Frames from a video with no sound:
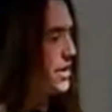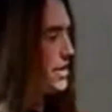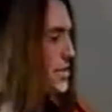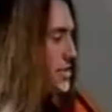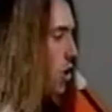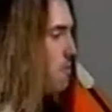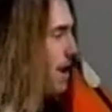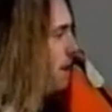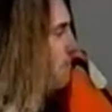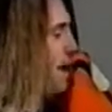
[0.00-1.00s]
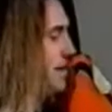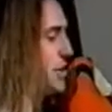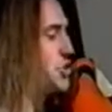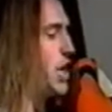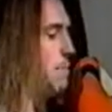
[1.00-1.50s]
So, me being the
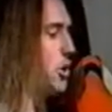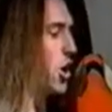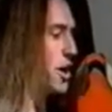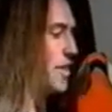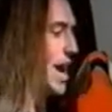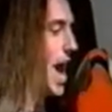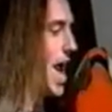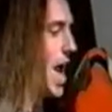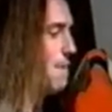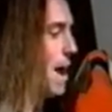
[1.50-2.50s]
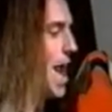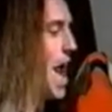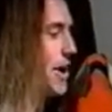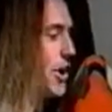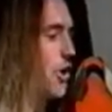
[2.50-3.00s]
cheap hooker that I am, I handed
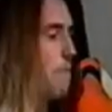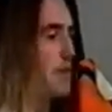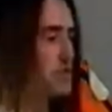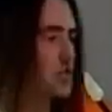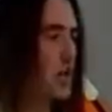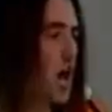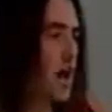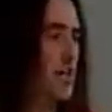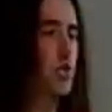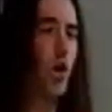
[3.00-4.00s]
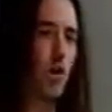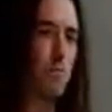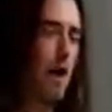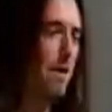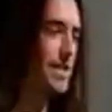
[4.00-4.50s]
her a business card and told her about
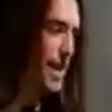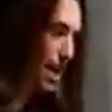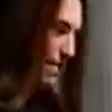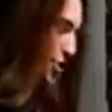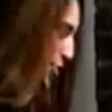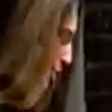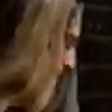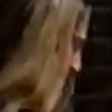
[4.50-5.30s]
my television show.